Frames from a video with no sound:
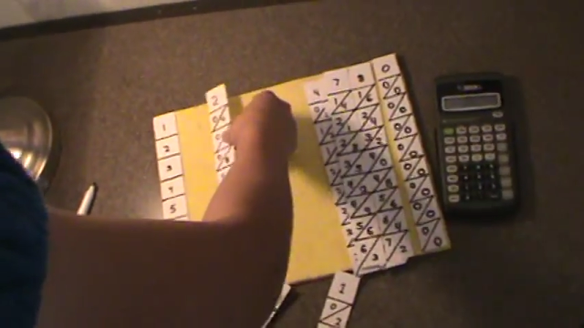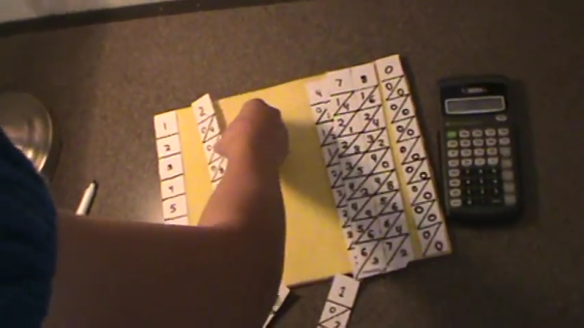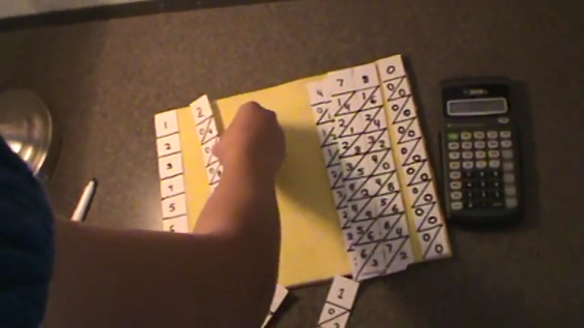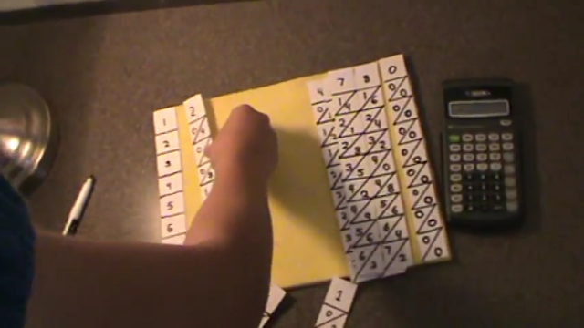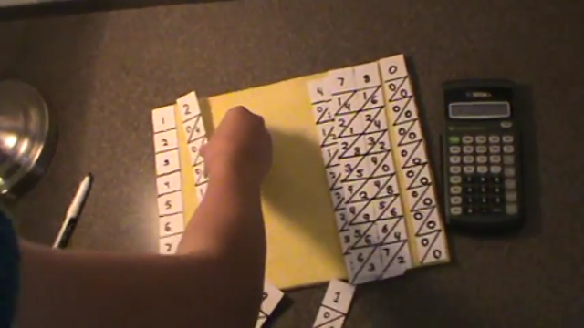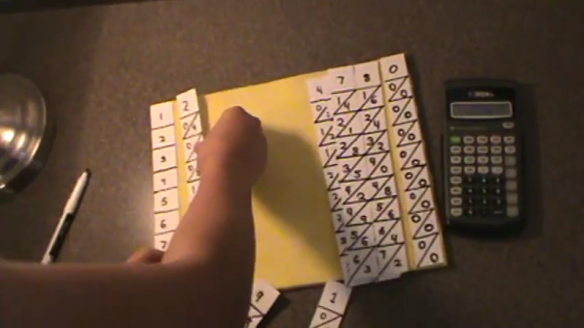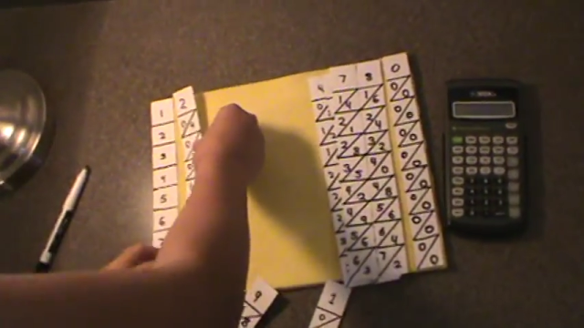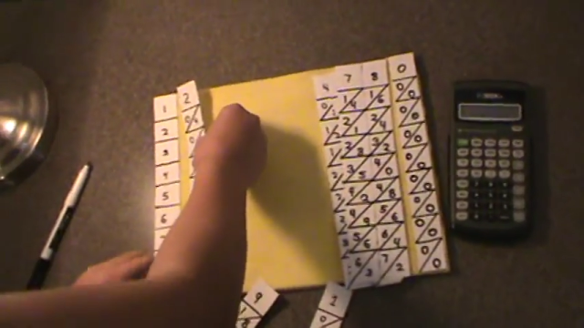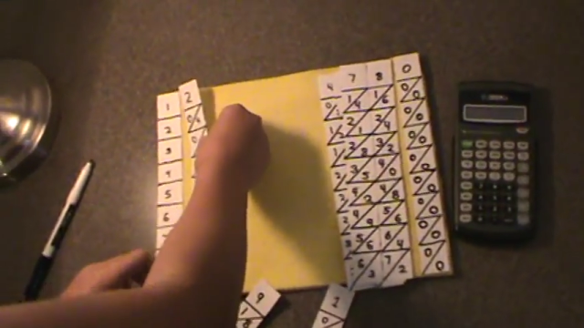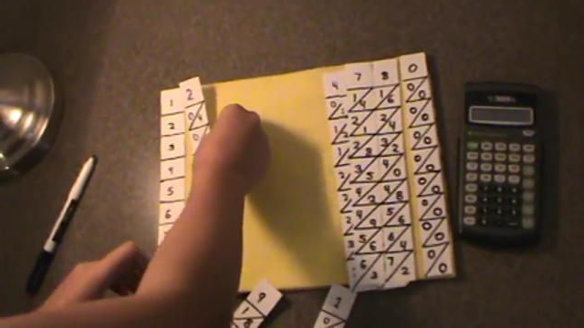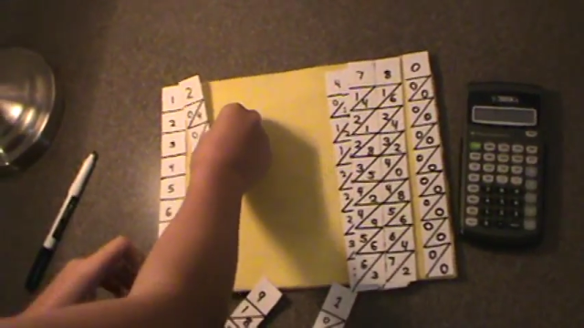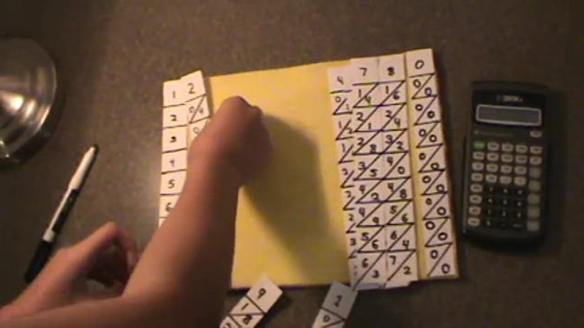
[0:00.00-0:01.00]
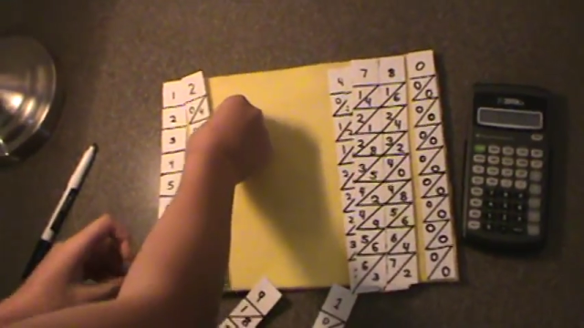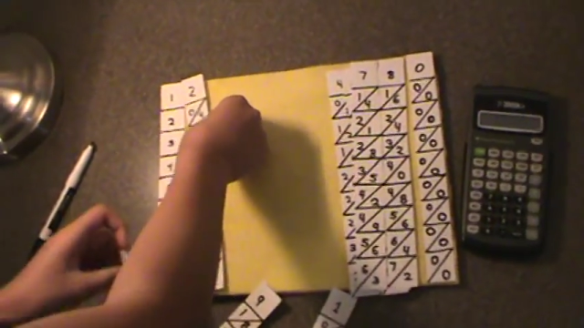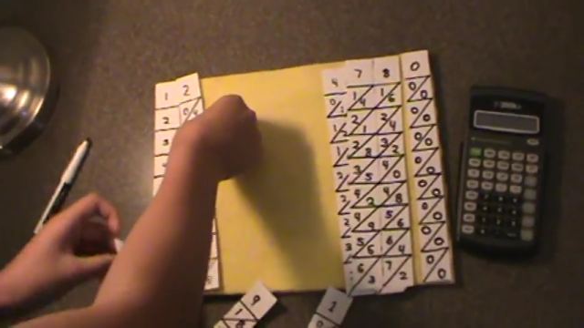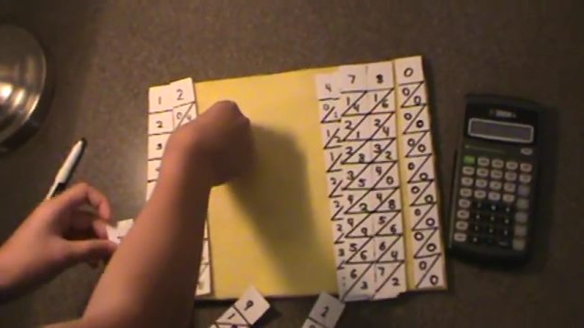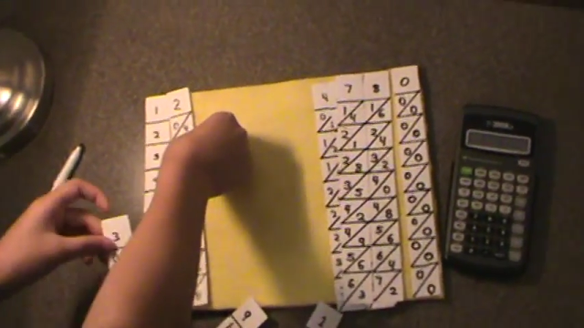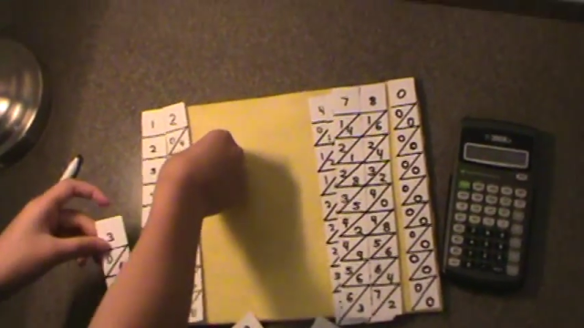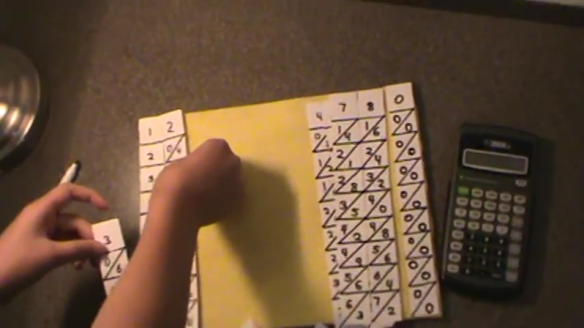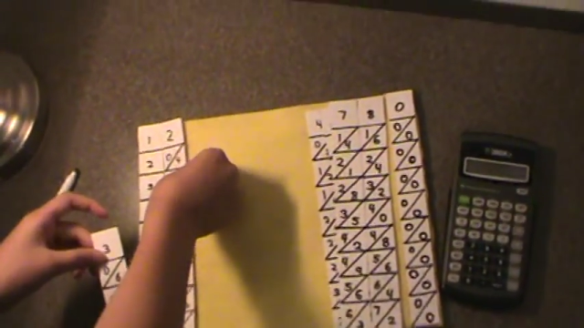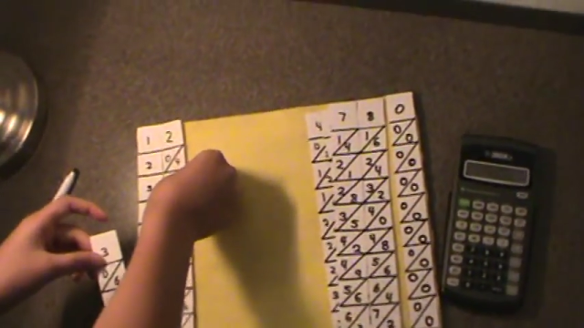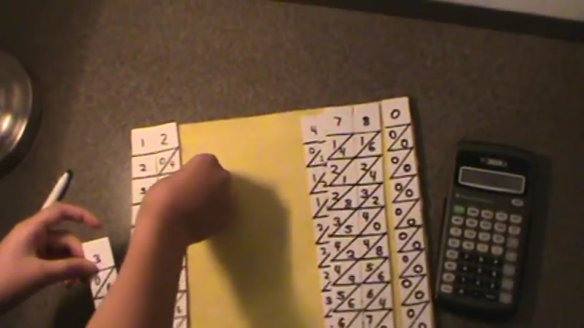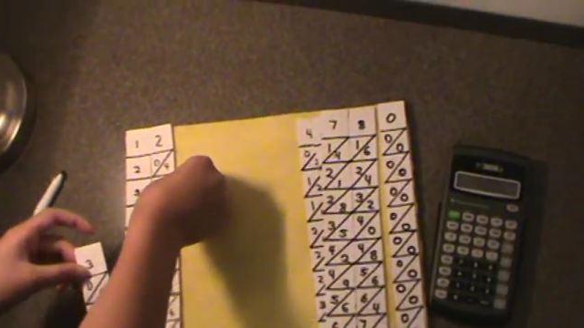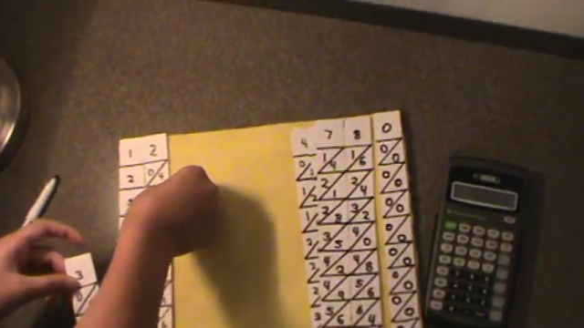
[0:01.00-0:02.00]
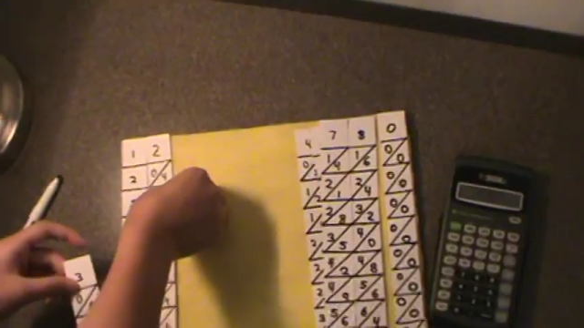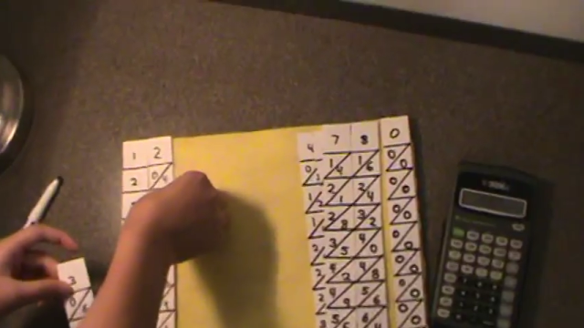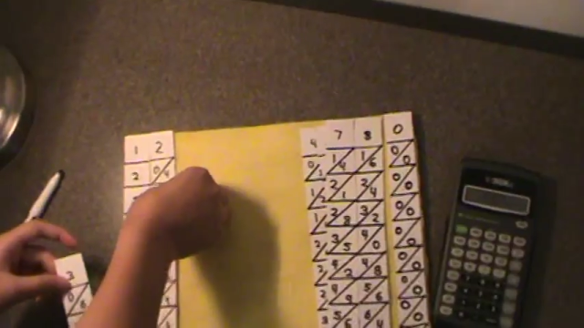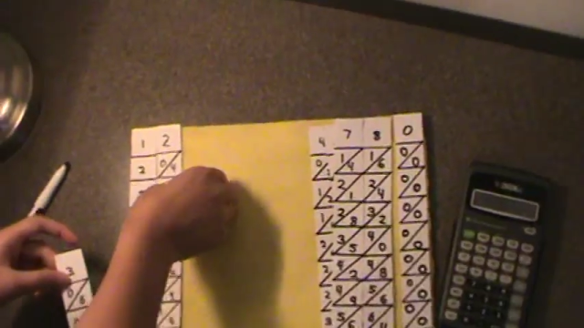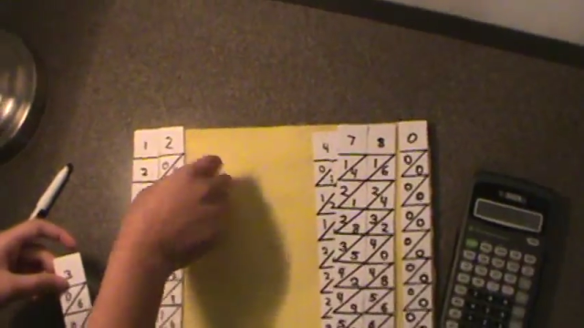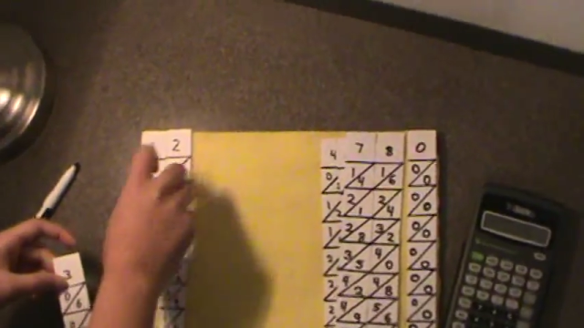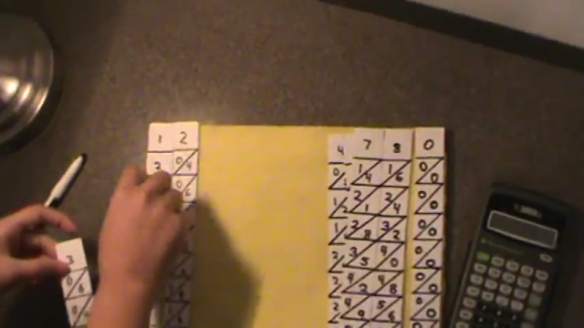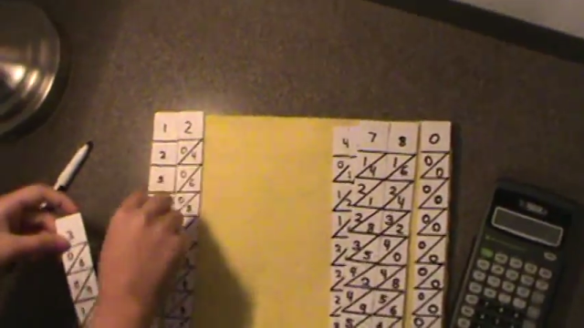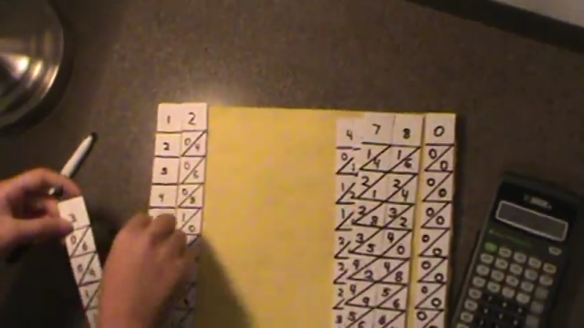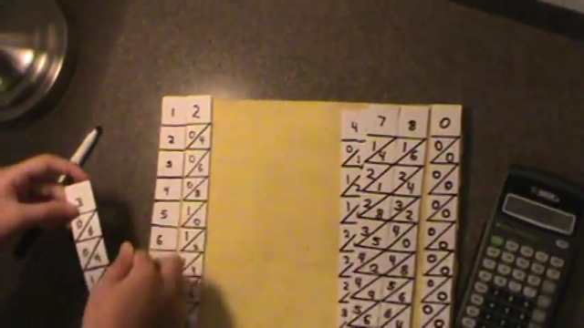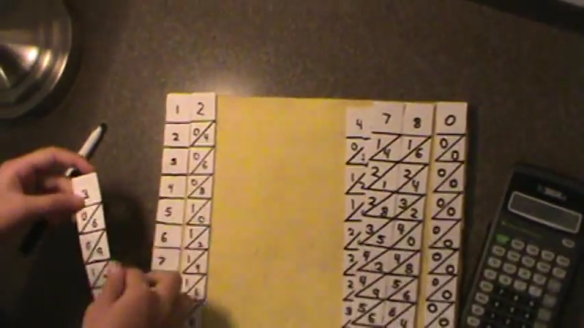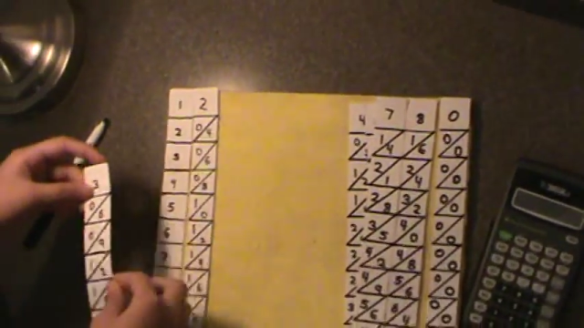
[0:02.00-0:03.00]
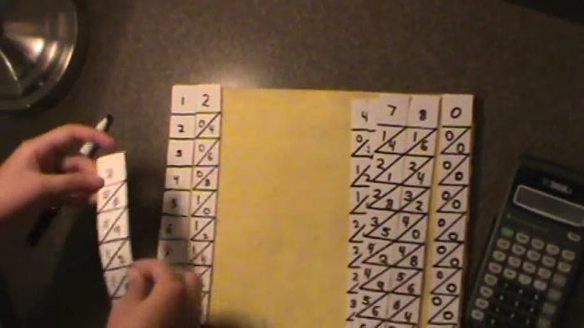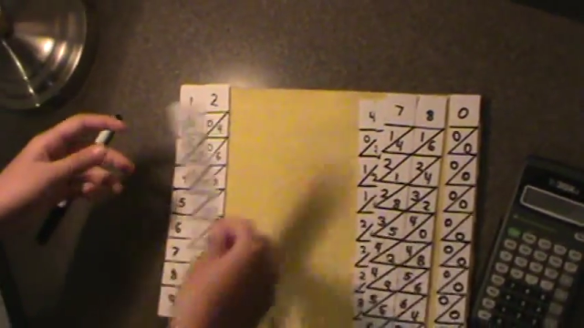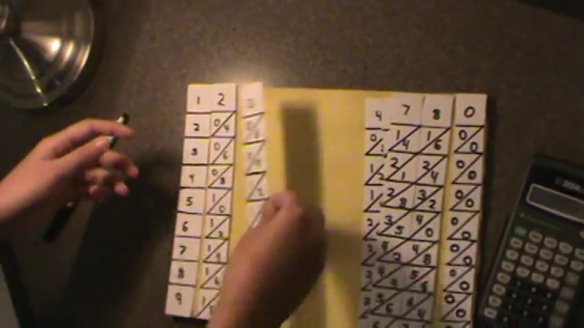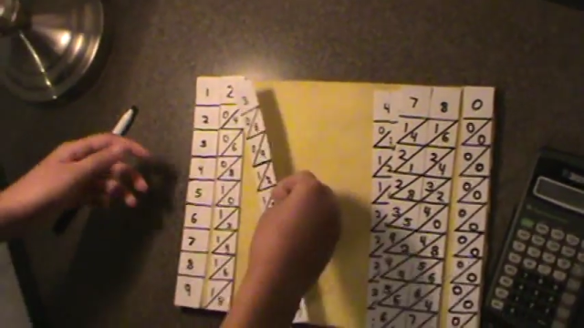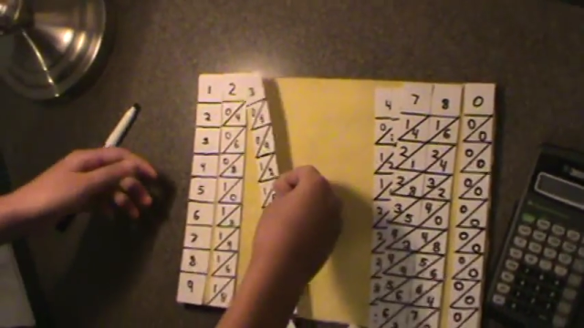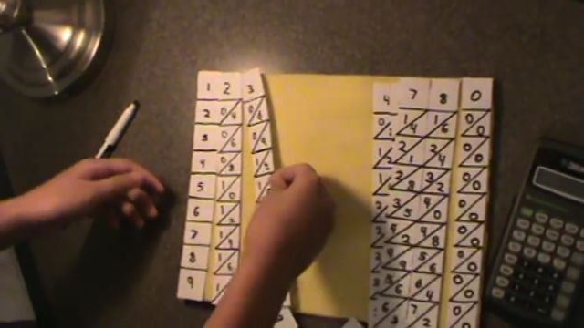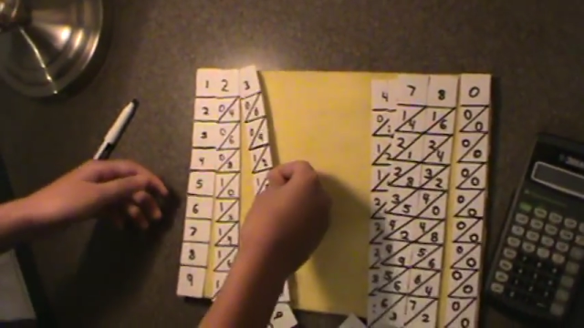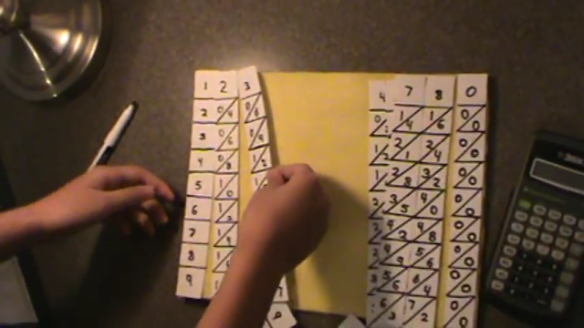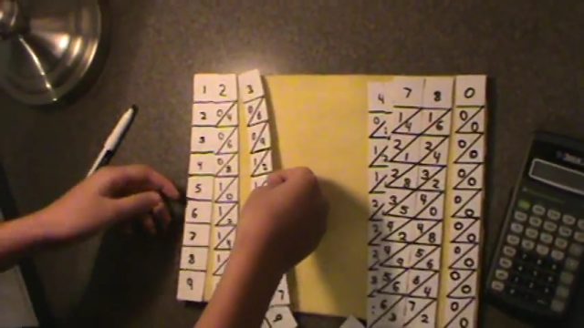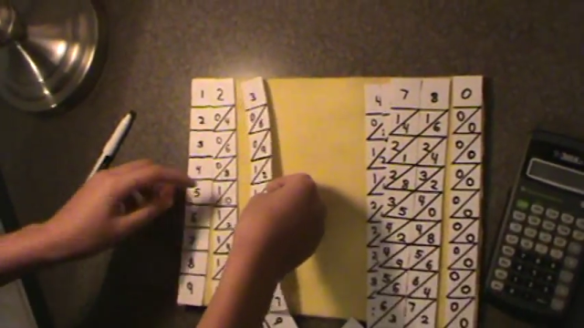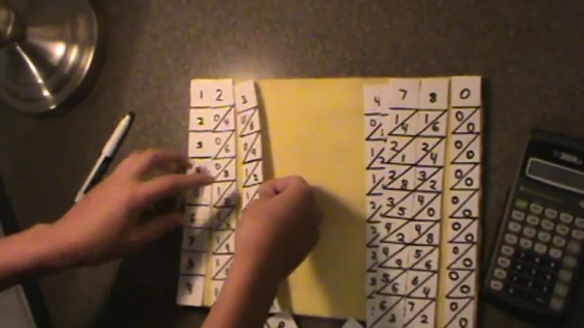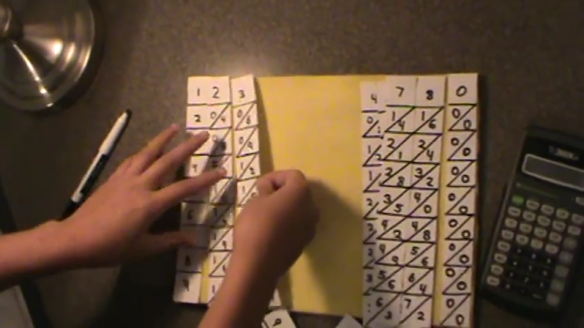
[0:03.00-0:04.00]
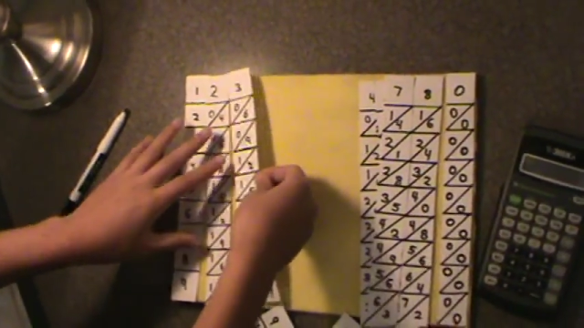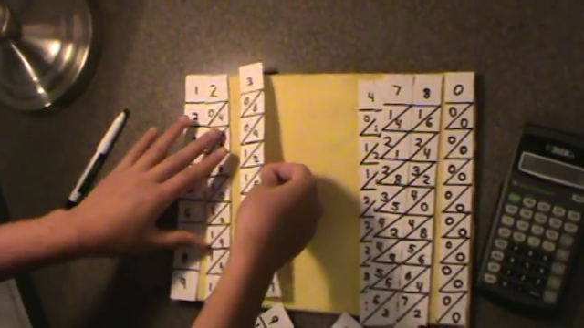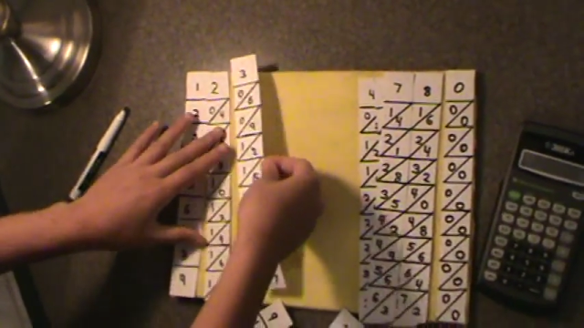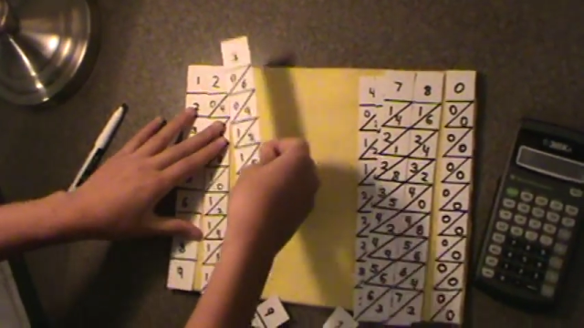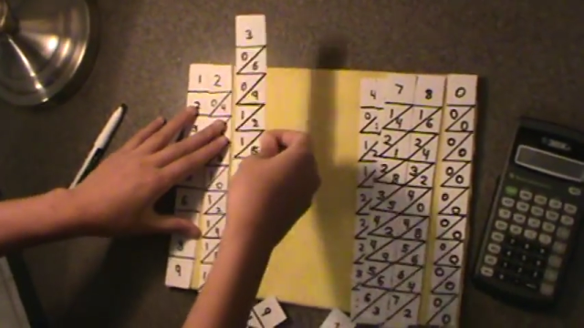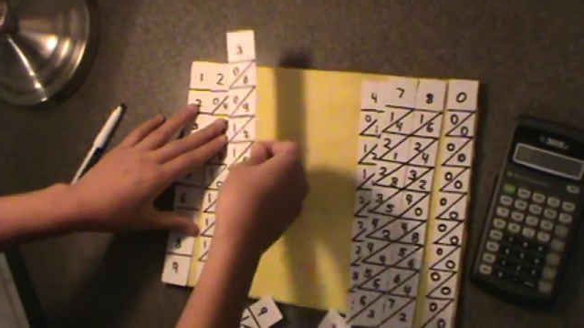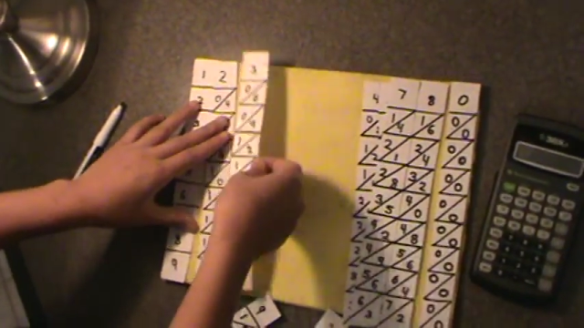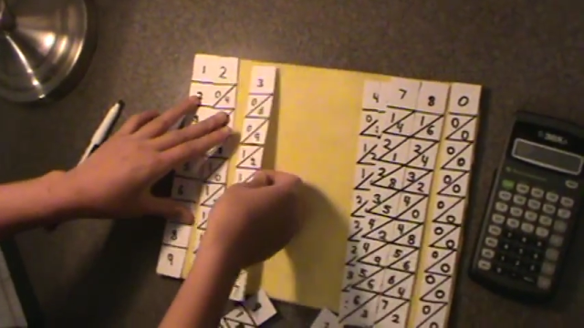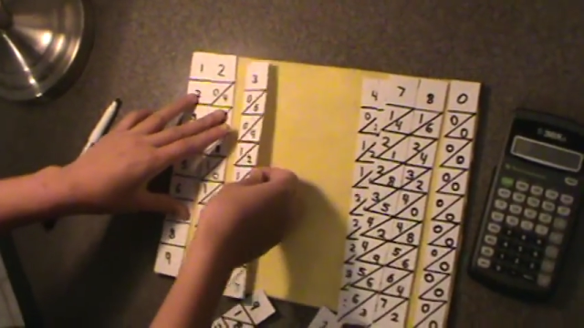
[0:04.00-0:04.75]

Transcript: Nobody's mouth can be seen.